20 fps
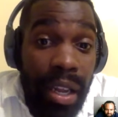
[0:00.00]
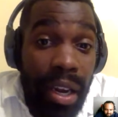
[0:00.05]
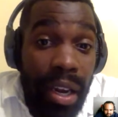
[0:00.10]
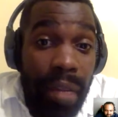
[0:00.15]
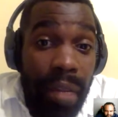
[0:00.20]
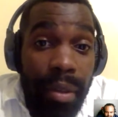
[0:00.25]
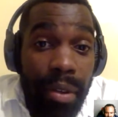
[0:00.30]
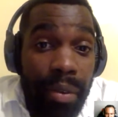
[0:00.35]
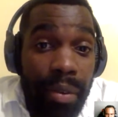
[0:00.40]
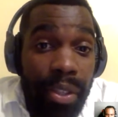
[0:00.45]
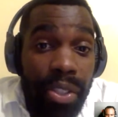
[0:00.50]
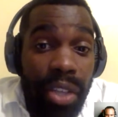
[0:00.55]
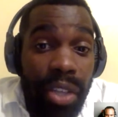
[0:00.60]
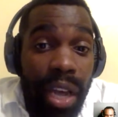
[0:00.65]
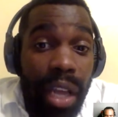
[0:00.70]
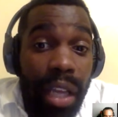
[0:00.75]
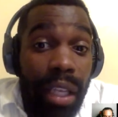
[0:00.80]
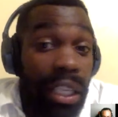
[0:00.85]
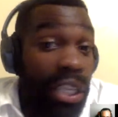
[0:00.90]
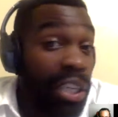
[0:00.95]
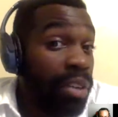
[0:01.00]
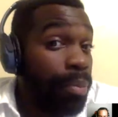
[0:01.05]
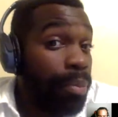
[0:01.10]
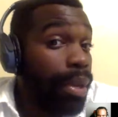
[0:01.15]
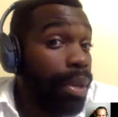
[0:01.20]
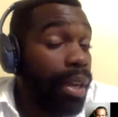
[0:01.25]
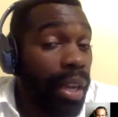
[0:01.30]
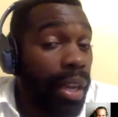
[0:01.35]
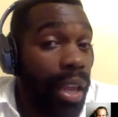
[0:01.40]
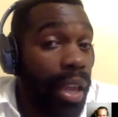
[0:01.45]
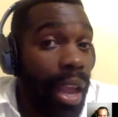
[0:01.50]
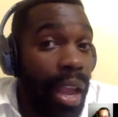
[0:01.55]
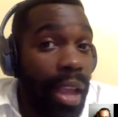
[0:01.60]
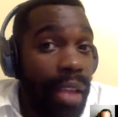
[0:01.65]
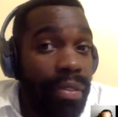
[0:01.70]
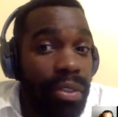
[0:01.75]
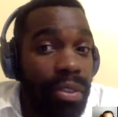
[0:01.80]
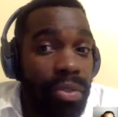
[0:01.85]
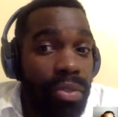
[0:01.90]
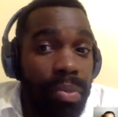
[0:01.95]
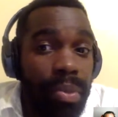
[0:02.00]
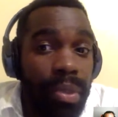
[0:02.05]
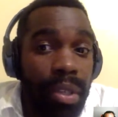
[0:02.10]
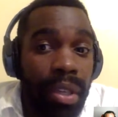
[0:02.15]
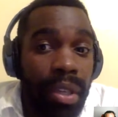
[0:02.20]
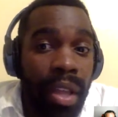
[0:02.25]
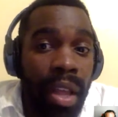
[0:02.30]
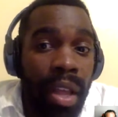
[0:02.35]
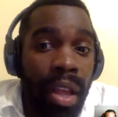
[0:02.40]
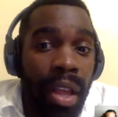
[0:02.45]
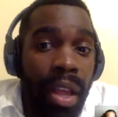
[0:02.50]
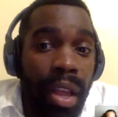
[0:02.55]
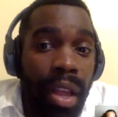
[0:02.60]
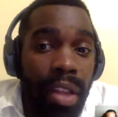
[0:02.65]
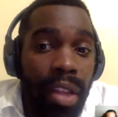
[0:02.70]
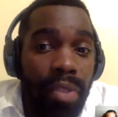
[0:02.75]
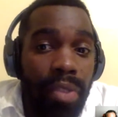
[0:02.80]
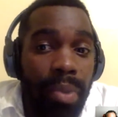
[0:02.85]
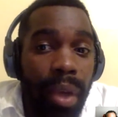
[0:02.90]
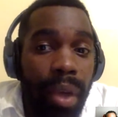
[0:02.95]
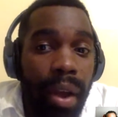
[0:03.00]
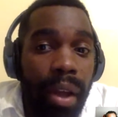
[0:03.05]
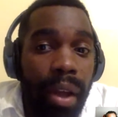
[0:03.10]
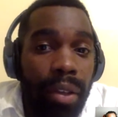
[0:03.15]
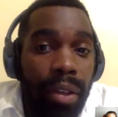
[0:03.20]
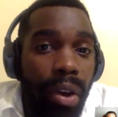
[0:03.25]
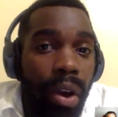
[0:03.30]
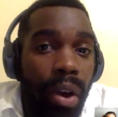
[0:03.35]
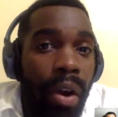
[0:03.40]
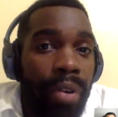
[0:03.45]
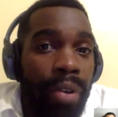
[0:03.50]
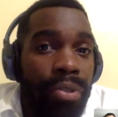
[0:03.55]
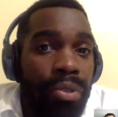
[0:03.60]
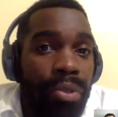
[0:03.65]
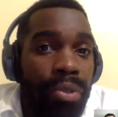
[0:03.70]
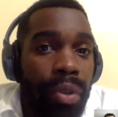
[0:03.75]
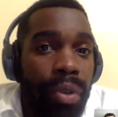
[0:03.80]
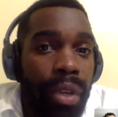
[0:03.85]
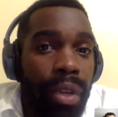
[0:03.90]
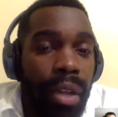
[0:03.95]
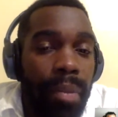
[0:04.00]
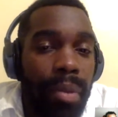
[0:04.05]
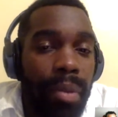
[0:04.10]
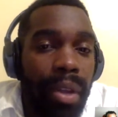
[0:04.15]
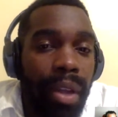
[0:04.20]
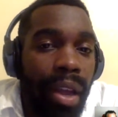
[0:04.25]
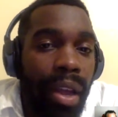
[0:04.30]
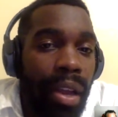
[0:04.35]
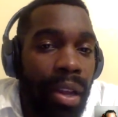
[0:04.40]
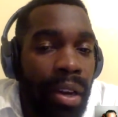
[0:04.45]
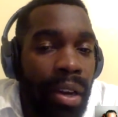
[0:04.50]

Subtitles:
I mean, we saw a little bit in Kansas, but he's brought out the arsenal in the NBA.